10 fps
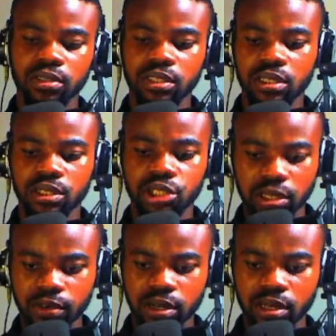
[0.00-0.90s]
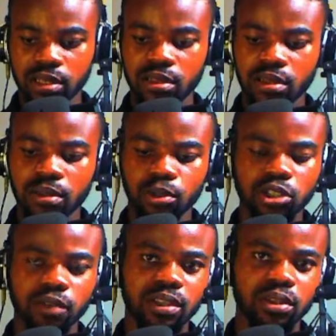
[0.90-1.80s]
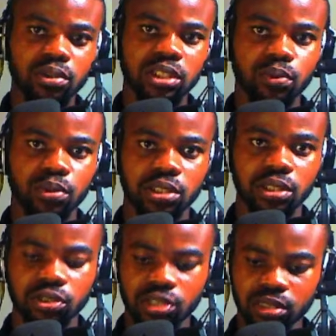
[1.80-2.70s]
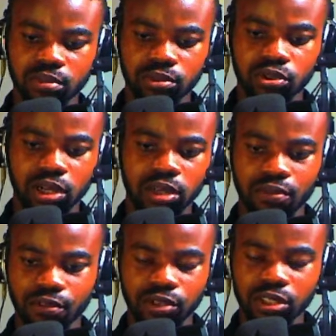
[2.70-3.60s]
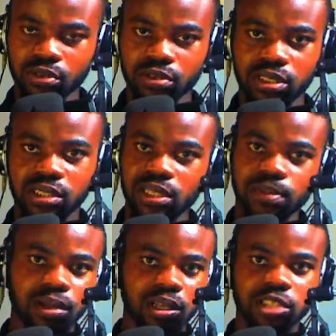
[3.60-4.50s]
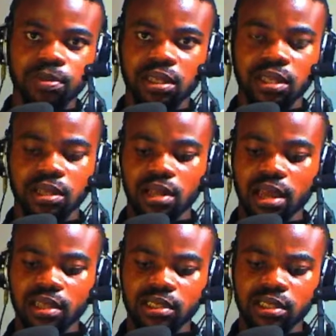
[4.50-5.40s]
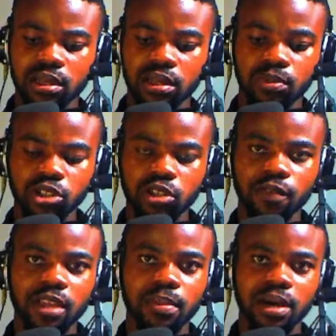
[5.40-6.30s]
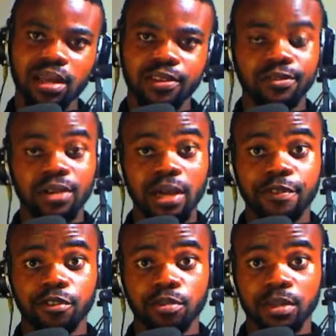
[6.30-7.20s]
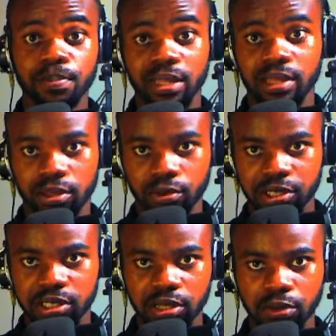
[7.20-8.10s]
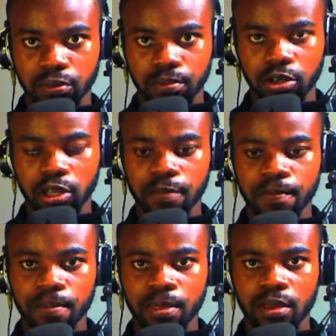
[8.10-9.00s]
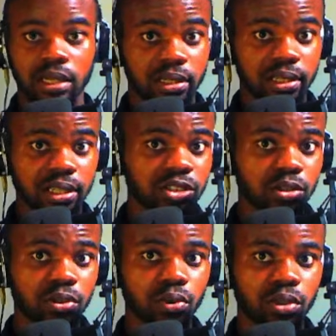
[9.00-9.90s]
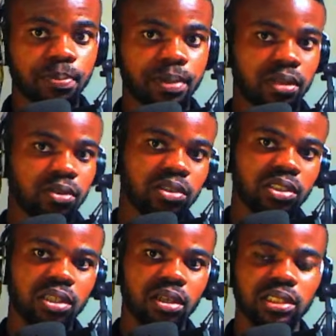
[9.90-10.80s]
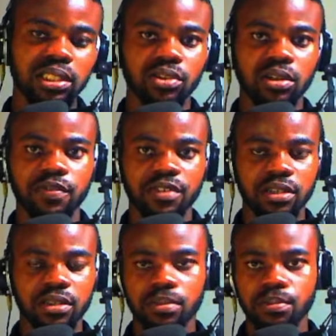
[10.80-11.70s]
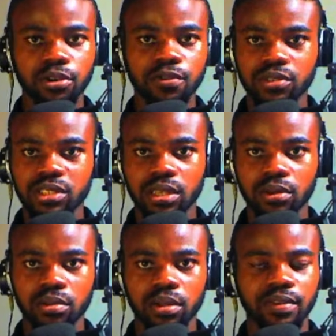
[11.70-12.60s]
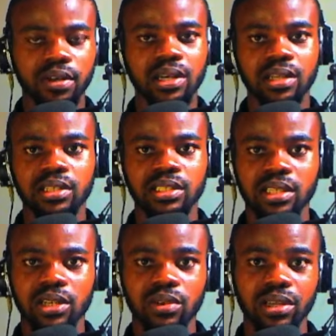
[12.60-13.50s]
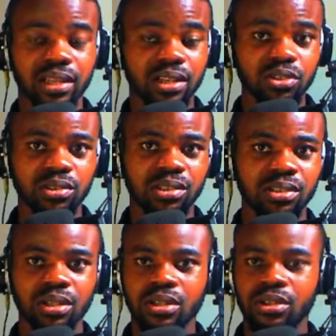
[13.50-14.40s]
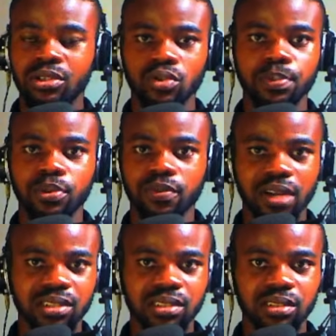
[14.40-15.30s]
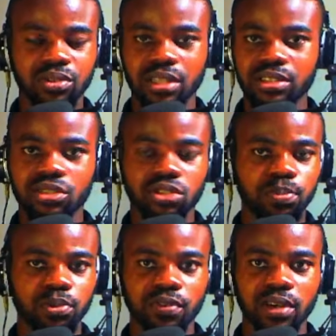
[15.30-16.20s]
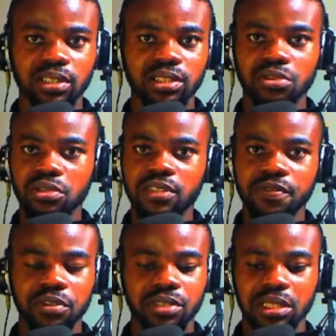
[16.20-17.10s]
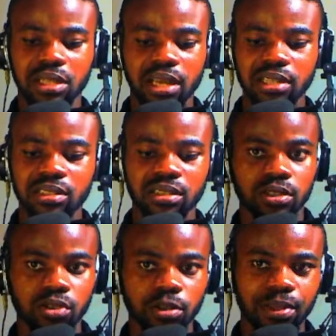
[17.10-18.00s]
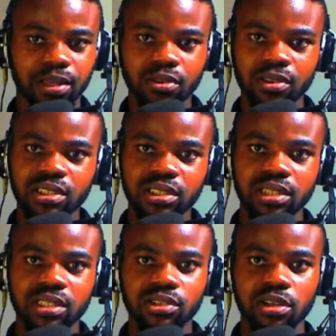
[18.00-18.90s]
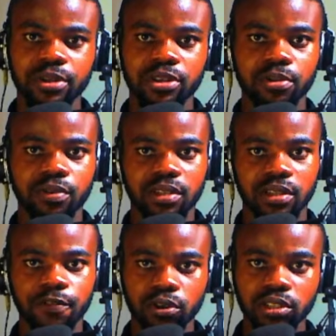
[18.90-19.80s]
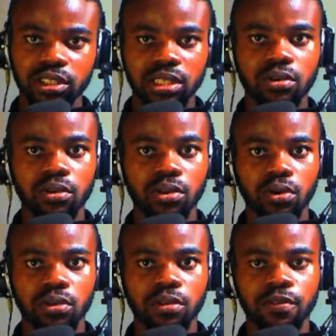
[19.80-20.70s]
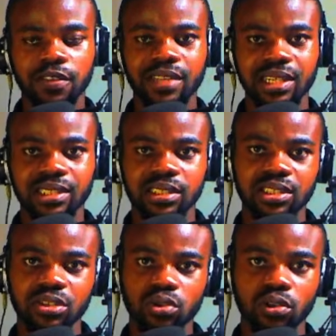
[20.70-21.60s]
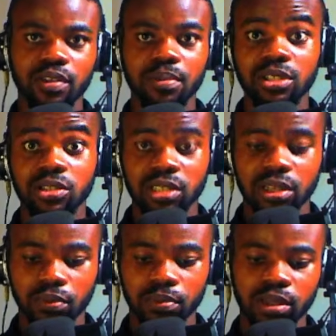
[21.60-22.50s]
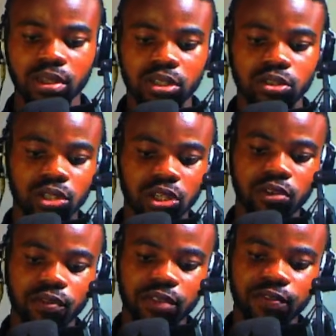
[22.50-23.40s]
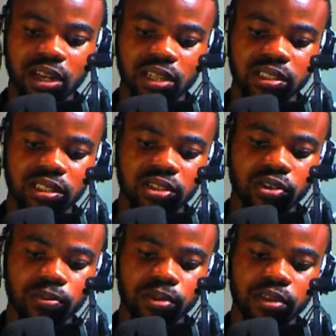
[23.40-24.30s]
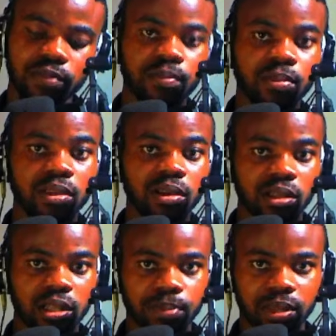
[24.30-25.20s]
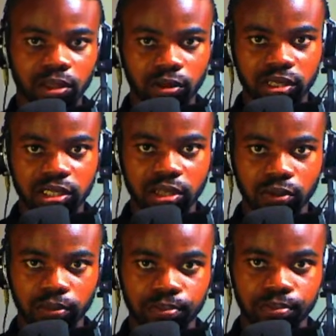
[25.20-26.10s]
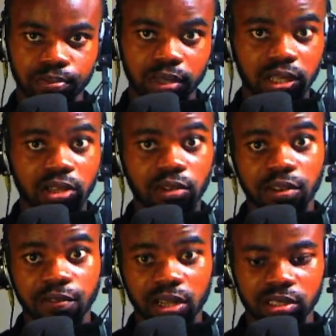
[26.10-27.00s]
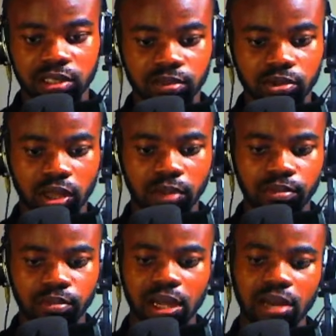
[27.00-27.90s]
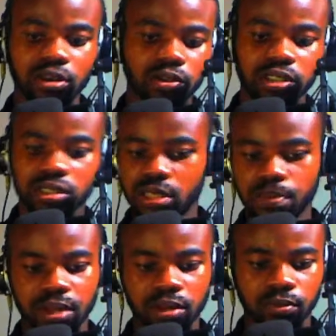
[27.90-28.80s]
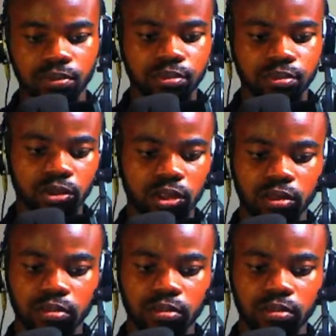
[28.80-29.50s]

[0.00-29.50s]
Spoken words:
to see generally most of the notes he was using to kind of create all this embellishment and the likes, most of them are derived from the pentatonic scale. Okay. And in case you don't know, the pentatonic scale is actually a very beautiful scale, a very handy scale that you can use to improvise. You can use it to improvise, create fills and the likes. So the pentatonic scale is actually made up of the first, second, third, fifth, and sixth note of the major scale. So in the key of E flat, this is going to be the pentatonic scale in the key of E flat, okay, across the piano. Okay,